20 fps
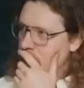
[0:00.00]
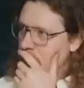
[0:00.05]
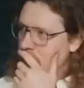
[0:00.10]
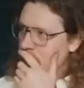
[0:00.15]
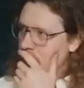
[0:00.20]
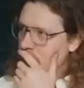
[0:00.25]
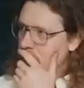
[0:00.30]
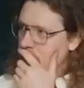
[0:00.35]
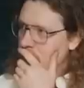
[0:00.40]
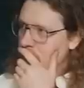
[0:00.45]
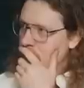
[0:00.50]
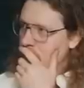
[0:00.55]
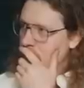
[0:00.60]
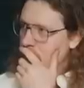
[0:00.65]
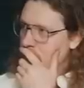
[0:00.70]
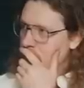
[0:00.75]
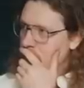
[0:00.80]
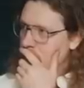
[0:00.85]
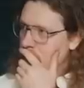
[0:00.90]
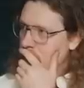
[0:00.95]

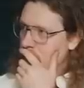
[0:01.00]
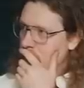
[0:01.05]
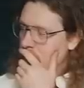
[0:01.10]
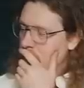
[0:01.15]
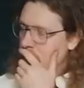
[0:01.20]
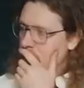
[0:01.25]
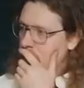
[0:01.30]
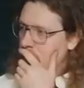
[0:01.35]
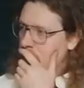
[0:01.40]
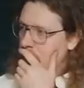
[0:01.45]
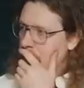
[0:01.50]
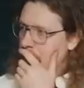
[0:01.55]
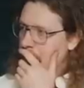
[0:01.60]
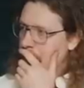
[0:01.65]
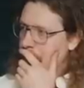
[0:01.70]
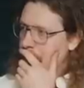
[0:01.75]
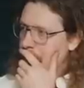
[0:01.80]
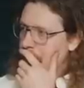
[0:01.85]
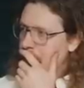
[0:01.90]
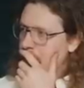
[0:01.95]

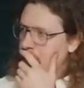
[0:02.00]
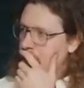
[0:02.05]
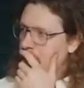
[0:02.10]
This person isn't speaking.